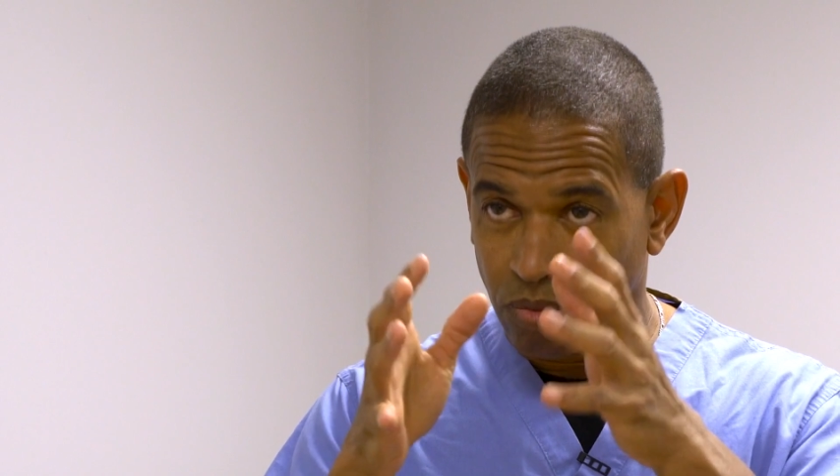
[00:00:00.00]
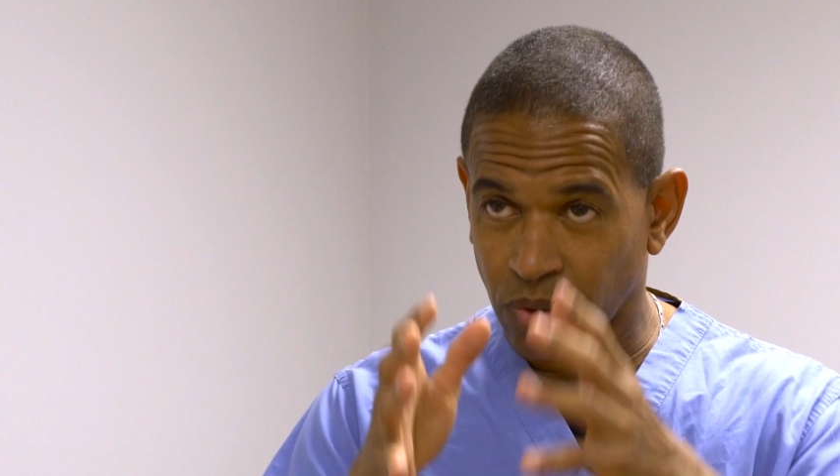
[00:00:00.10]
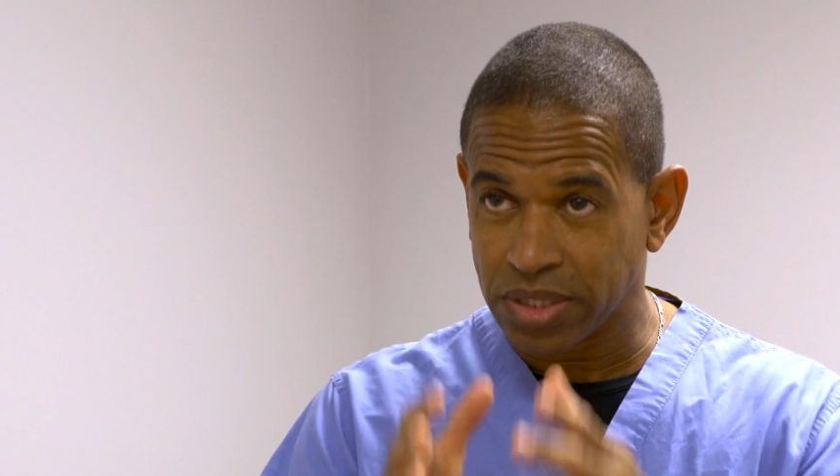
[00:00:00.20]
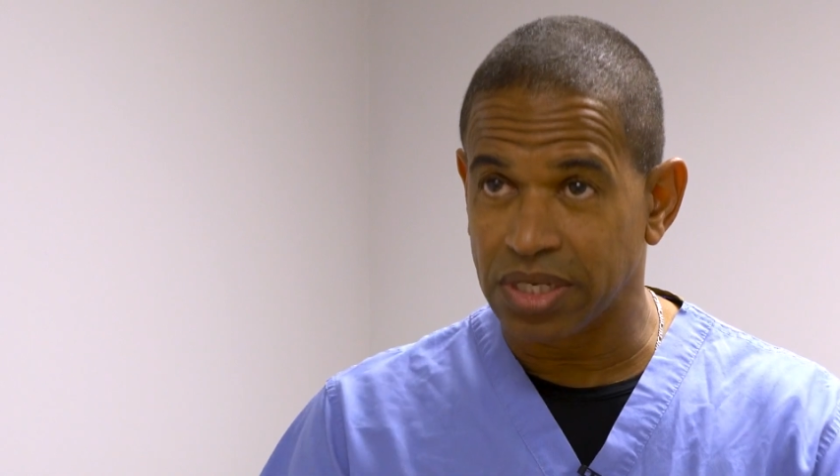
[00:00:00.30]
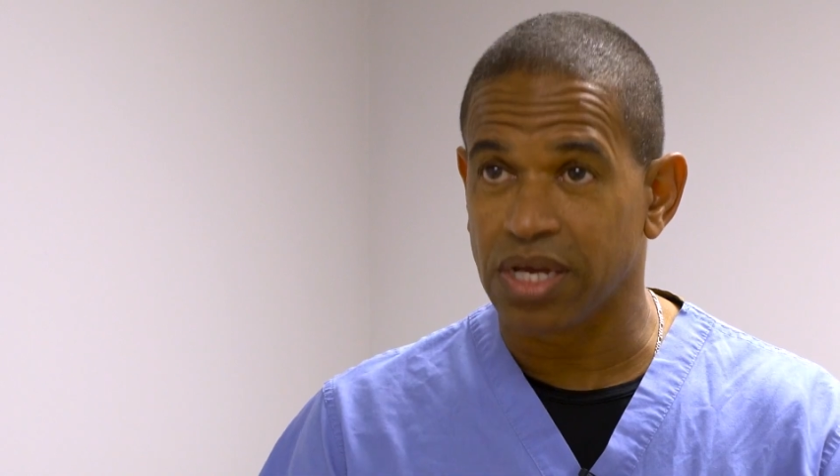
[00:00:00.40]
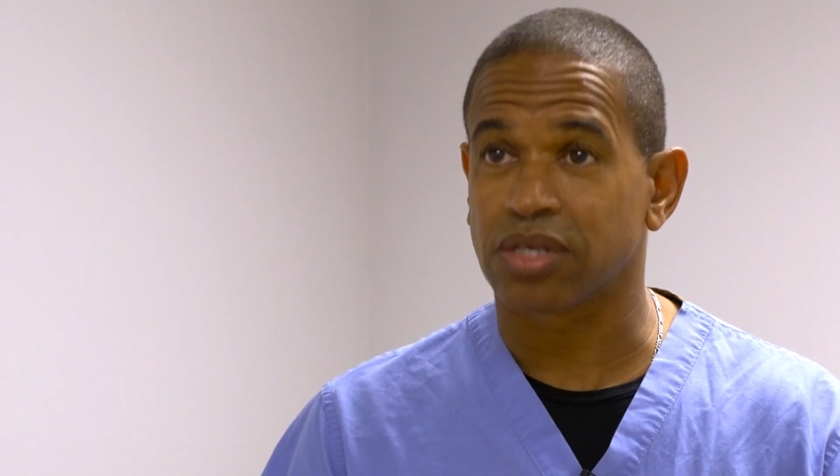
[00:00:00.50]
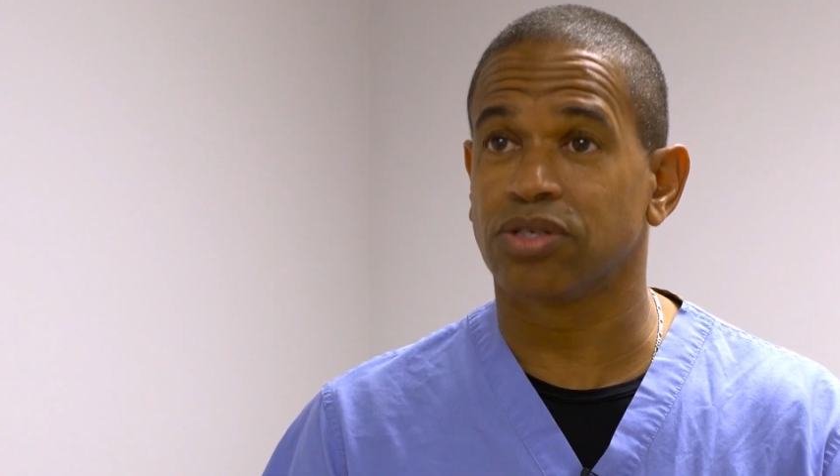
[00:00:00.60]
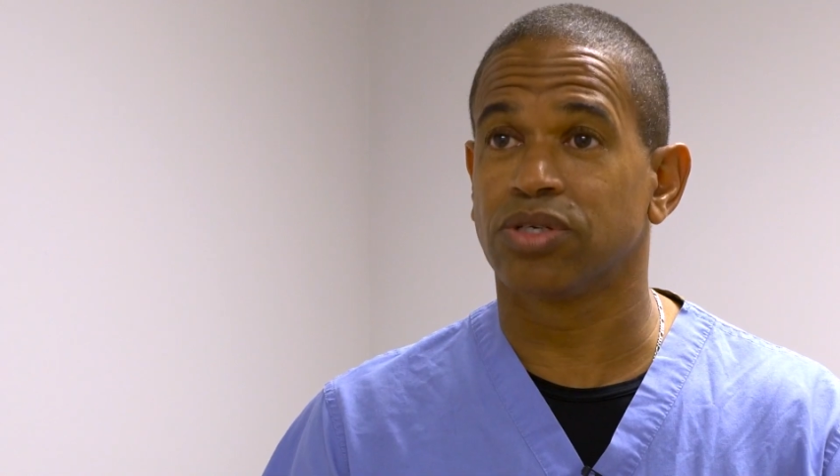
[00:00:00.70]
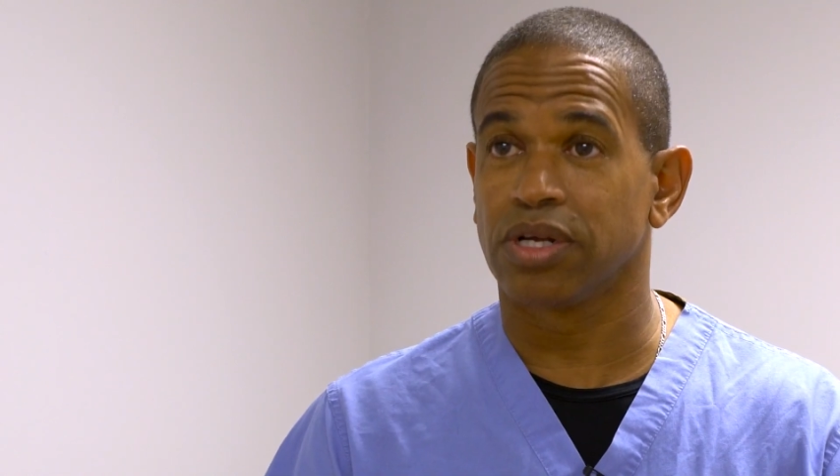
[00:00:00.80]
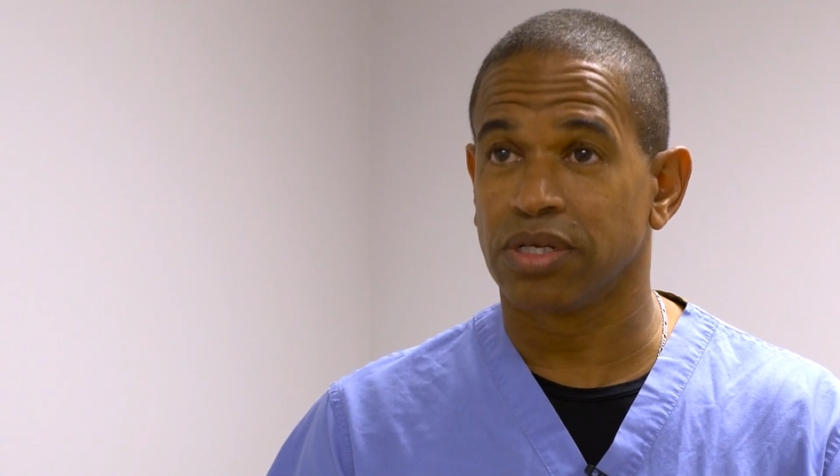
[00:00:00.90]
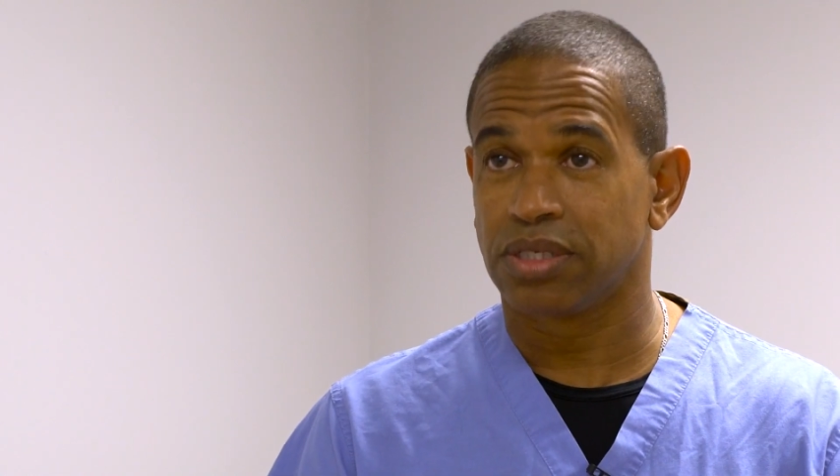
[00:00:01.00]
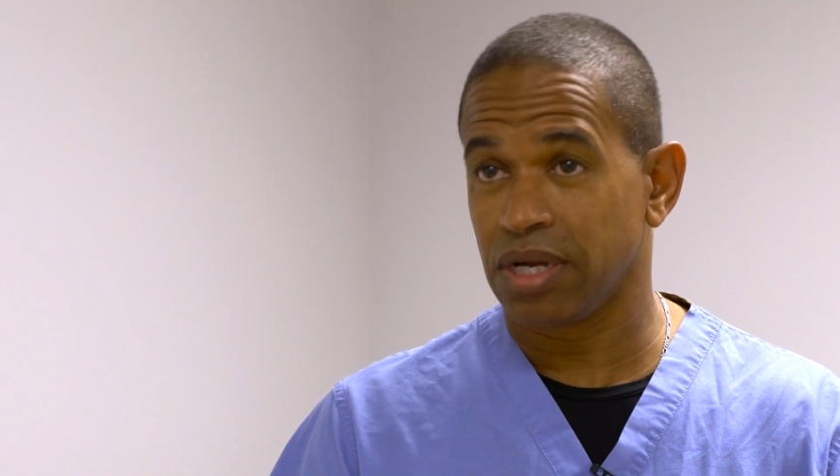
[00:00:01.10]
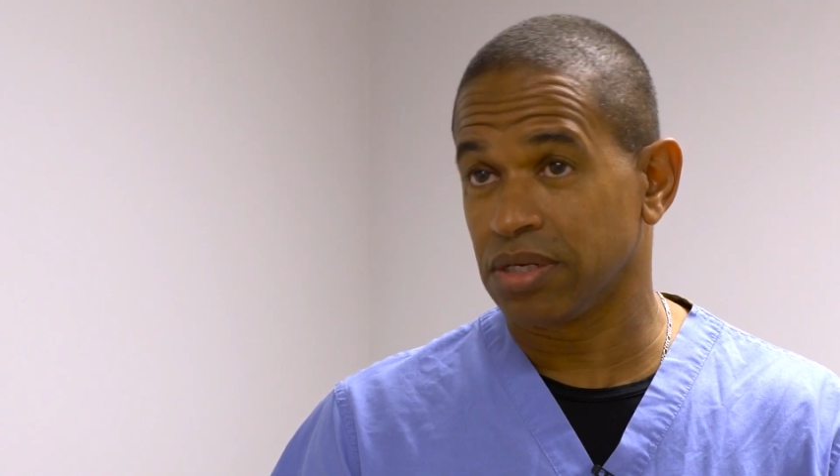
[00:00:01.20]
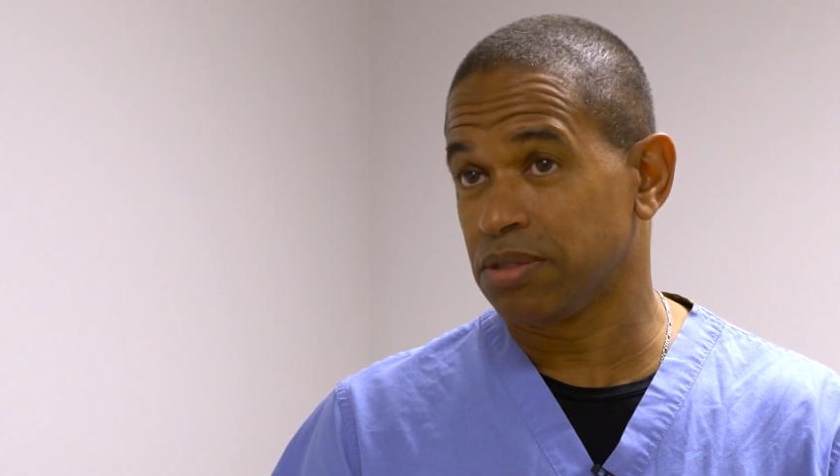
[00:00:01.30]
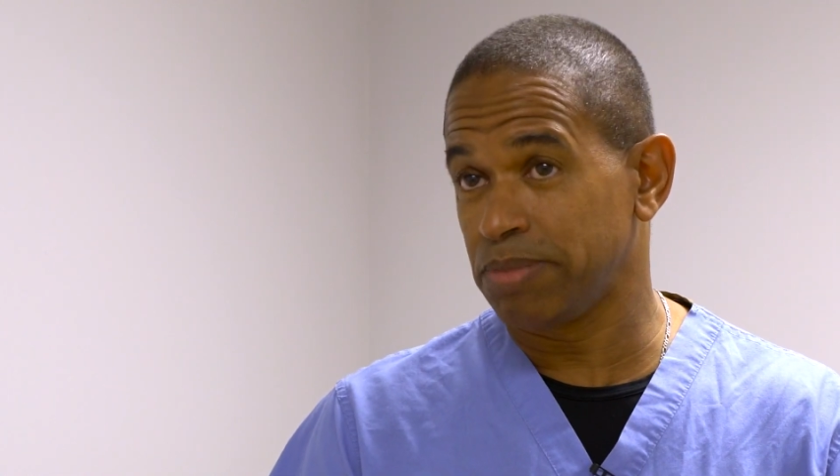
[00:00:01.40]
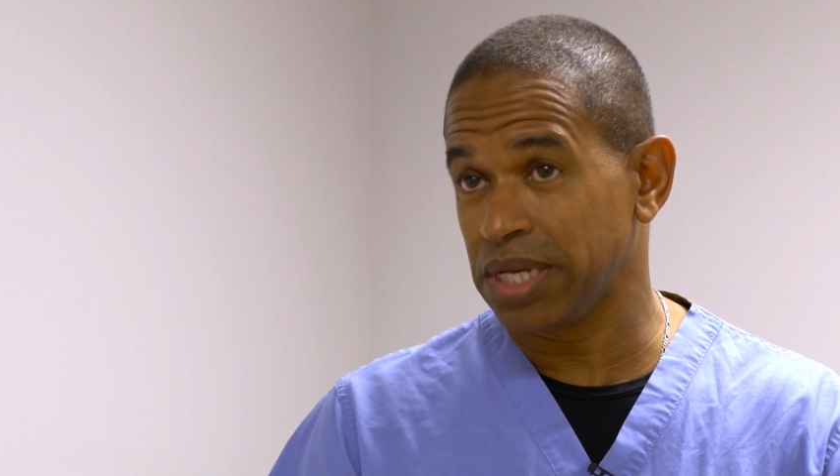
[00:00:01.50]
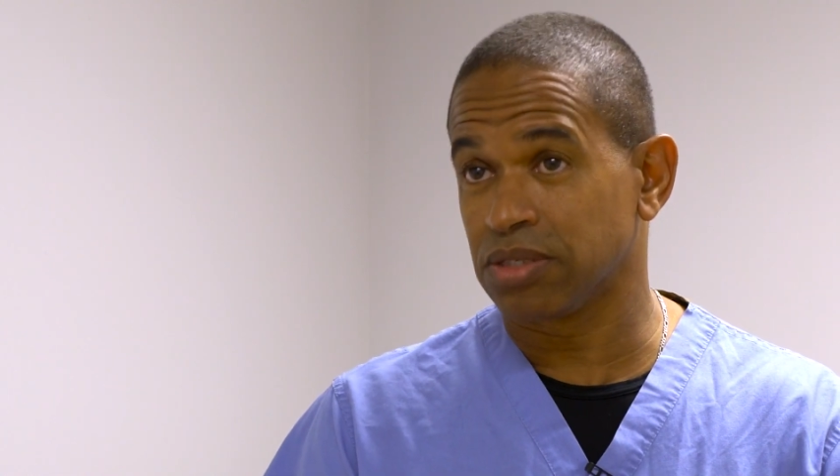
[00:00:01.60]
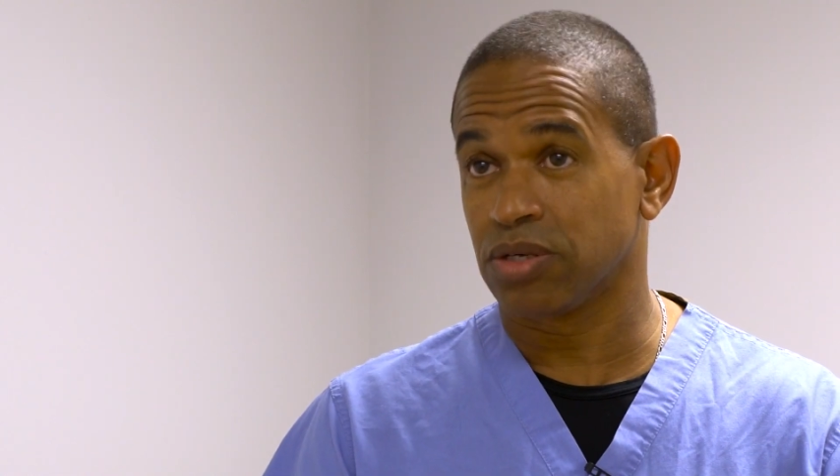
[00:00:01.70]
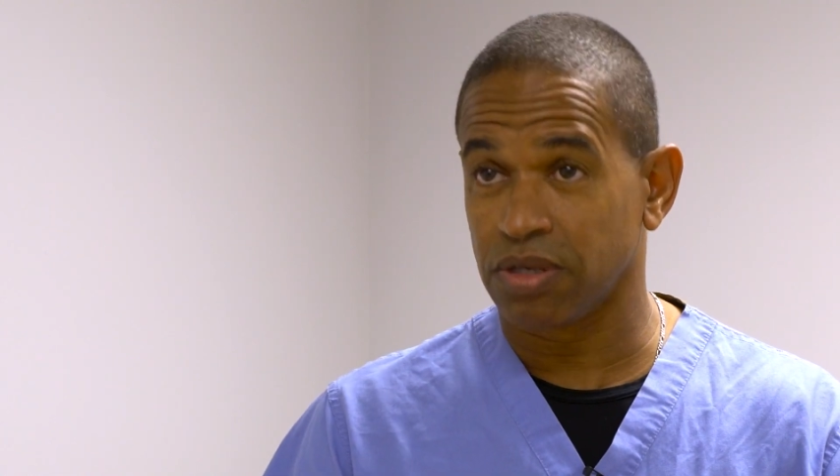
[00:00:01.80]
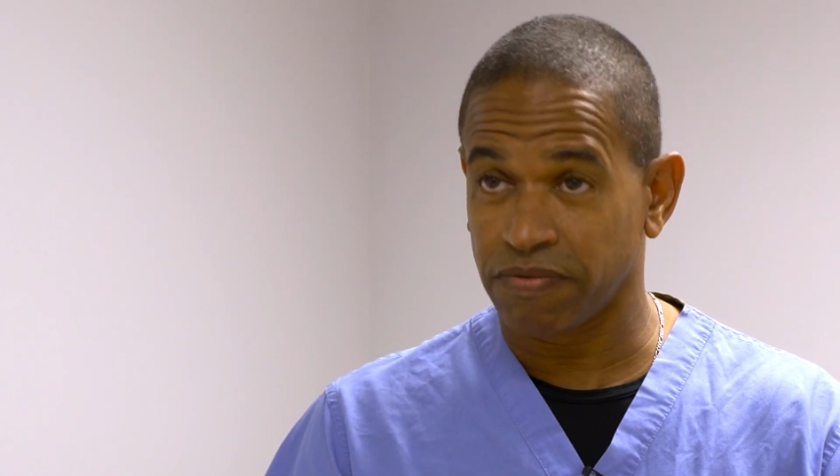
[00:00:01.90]
once the extracellular space
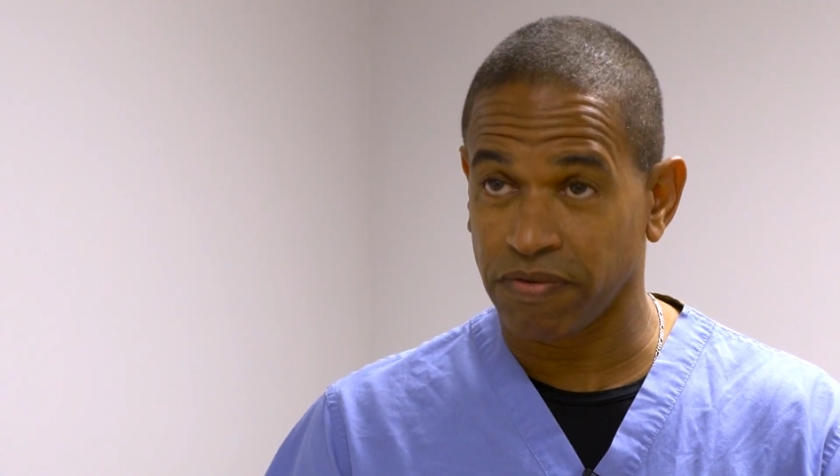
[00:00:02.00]
starts to